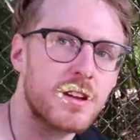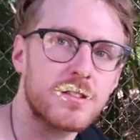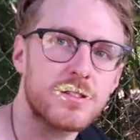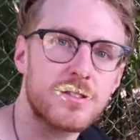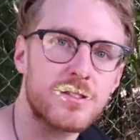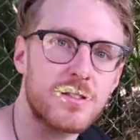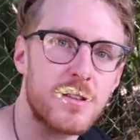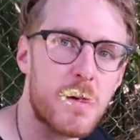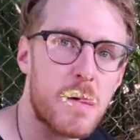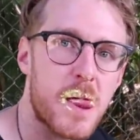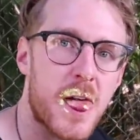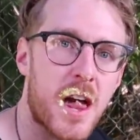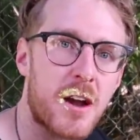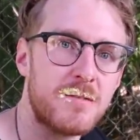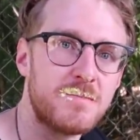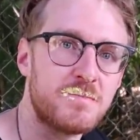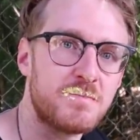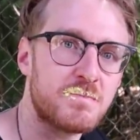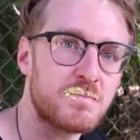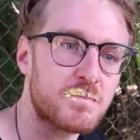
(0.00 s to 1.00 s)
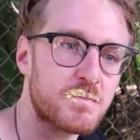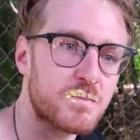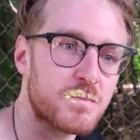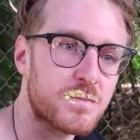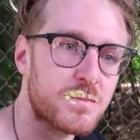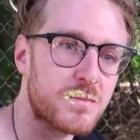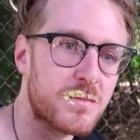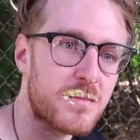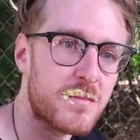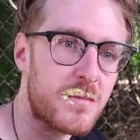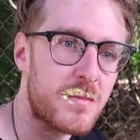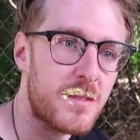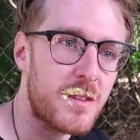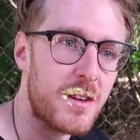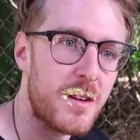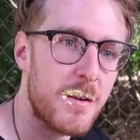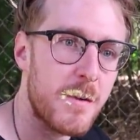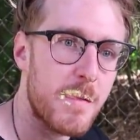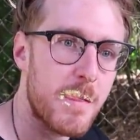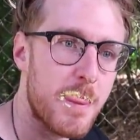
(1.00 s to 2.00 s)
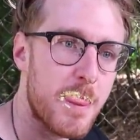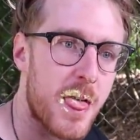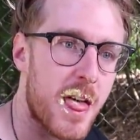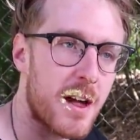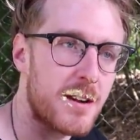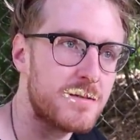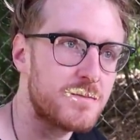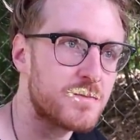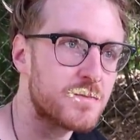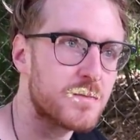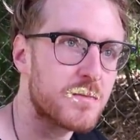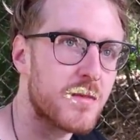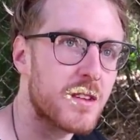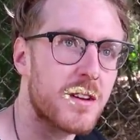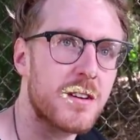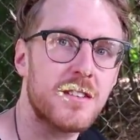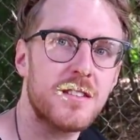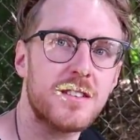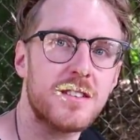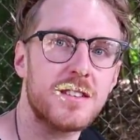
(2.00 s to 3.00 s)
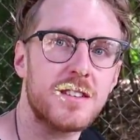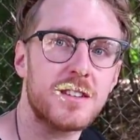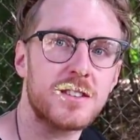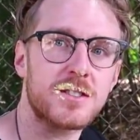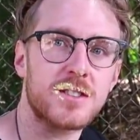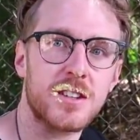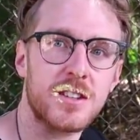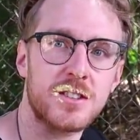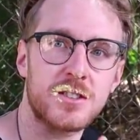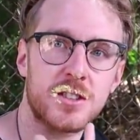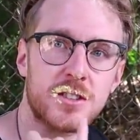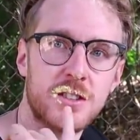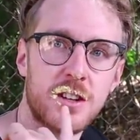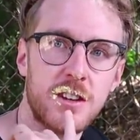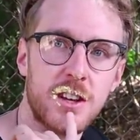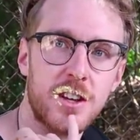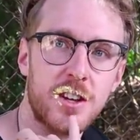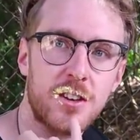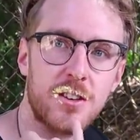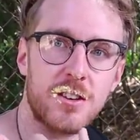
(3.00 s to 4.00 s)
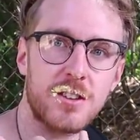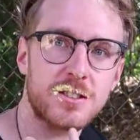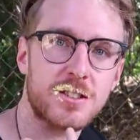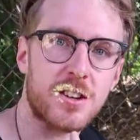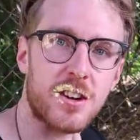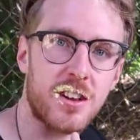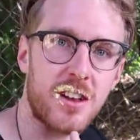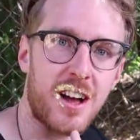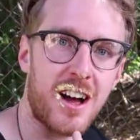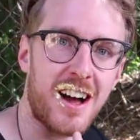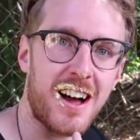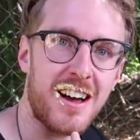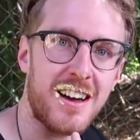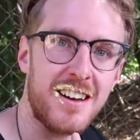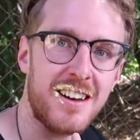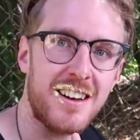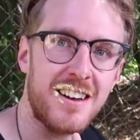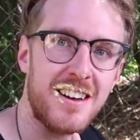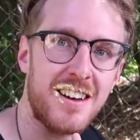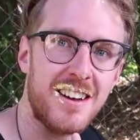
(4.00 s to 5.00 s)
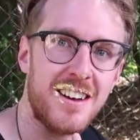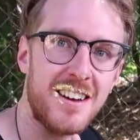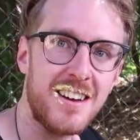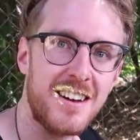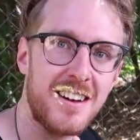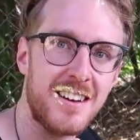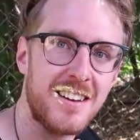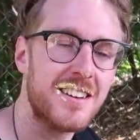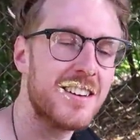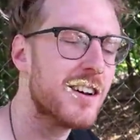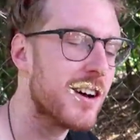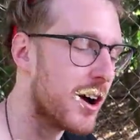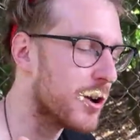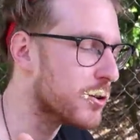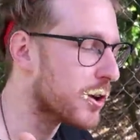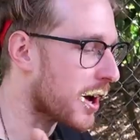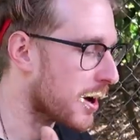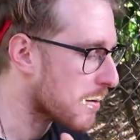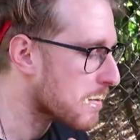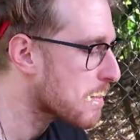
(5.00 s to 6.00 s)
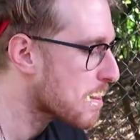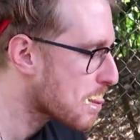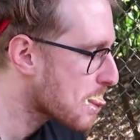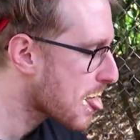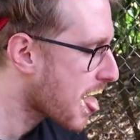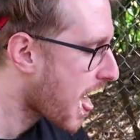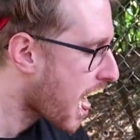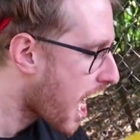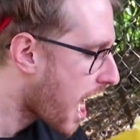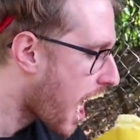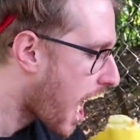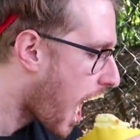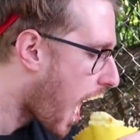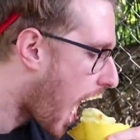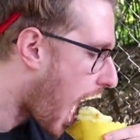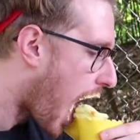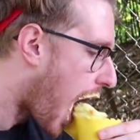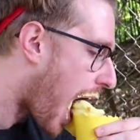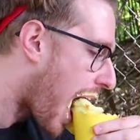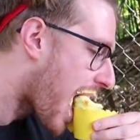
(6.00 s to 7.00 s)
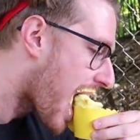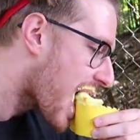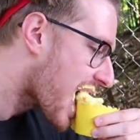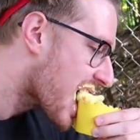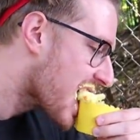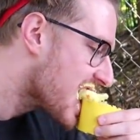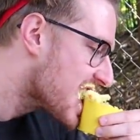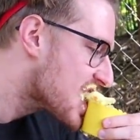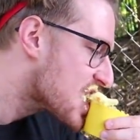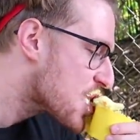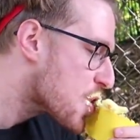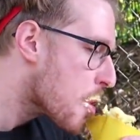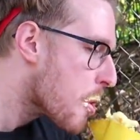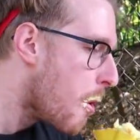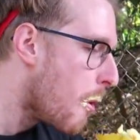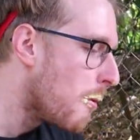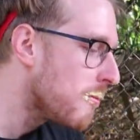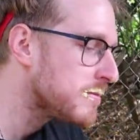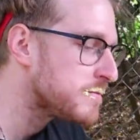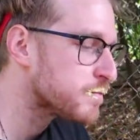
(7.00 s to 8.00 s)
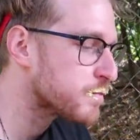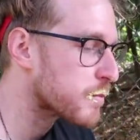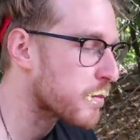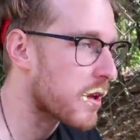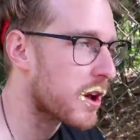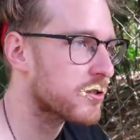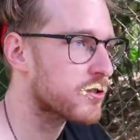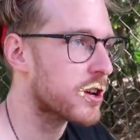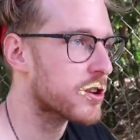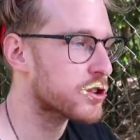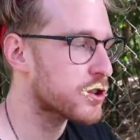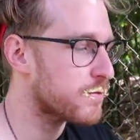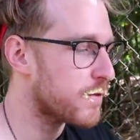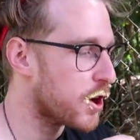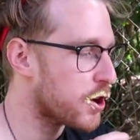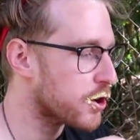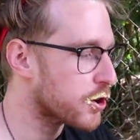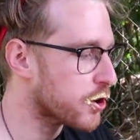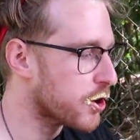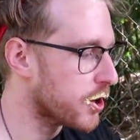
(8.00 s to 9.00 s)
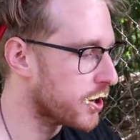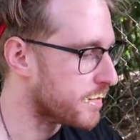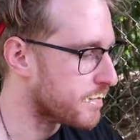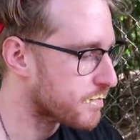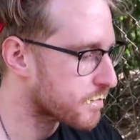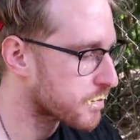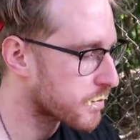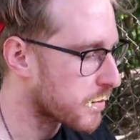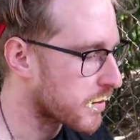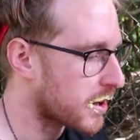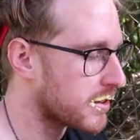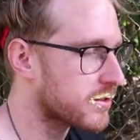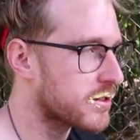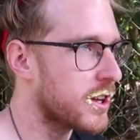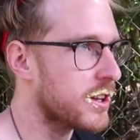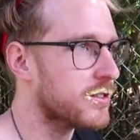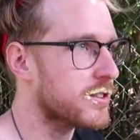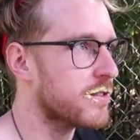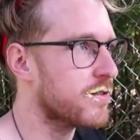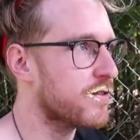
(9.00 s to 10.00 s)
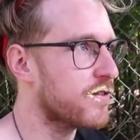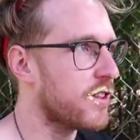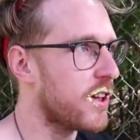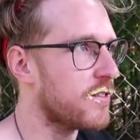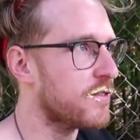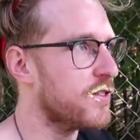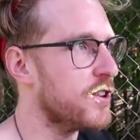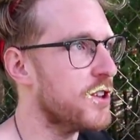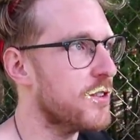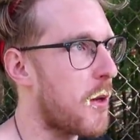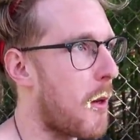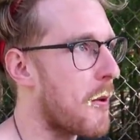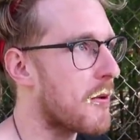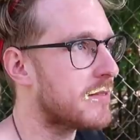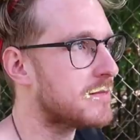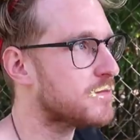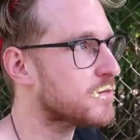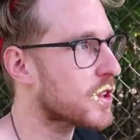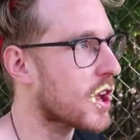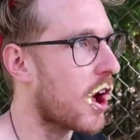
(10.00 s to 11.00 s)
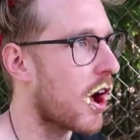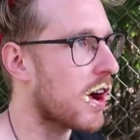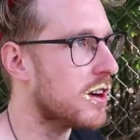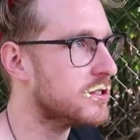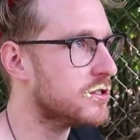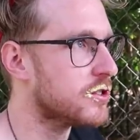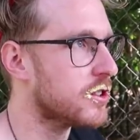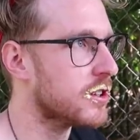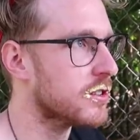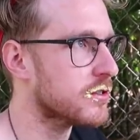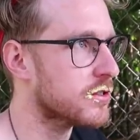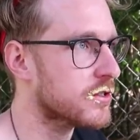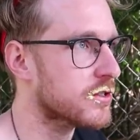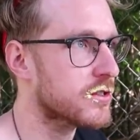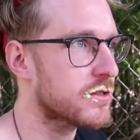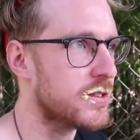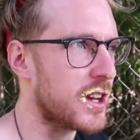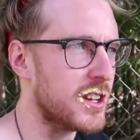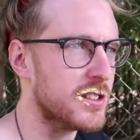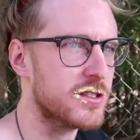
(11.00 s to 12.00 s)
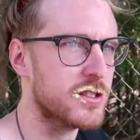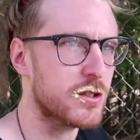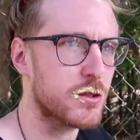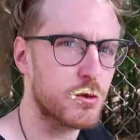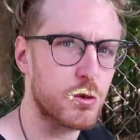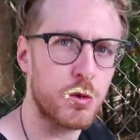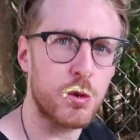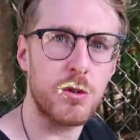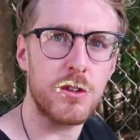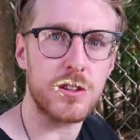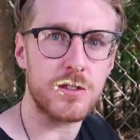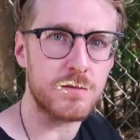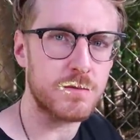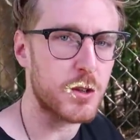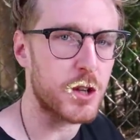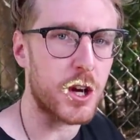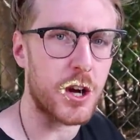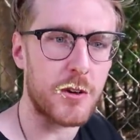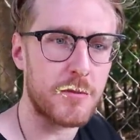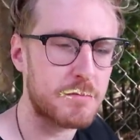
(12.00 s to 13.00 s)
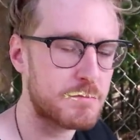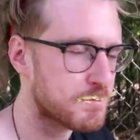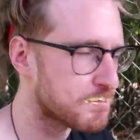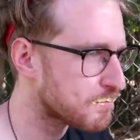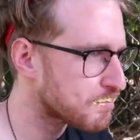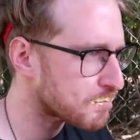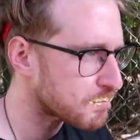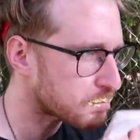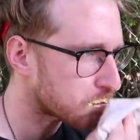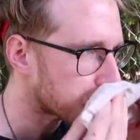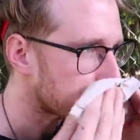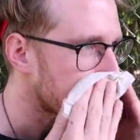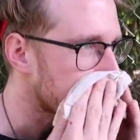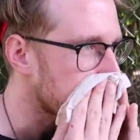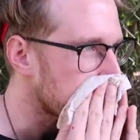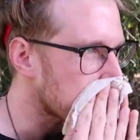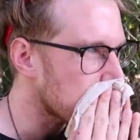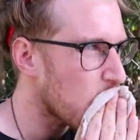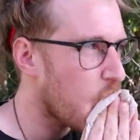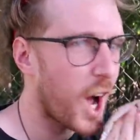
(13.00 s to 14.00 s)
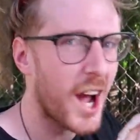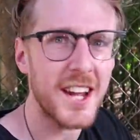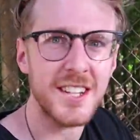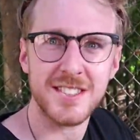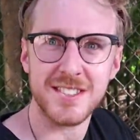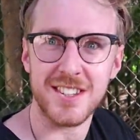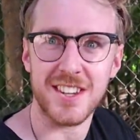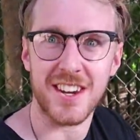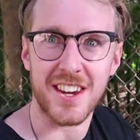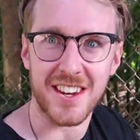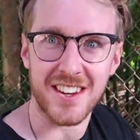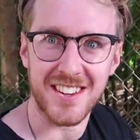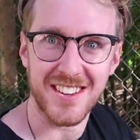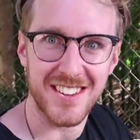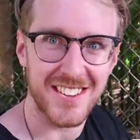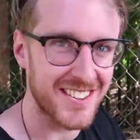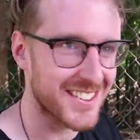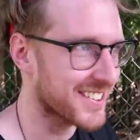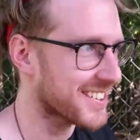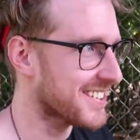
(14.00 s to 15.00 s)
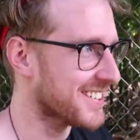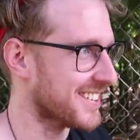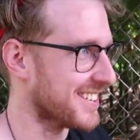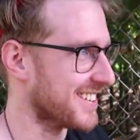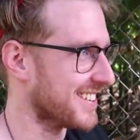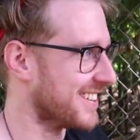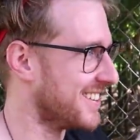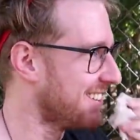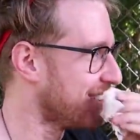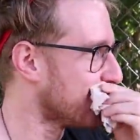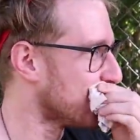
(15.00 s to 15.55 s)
My friend Sean got a little uh, icing on his lip too. Just a little or is it a little lot? bit? Just a little bit. Okay. Simba. Simba pride. It's very good. Good. nice and fluffy. Icing's nice and cool and, you know. Yeah. Icy sightseeing.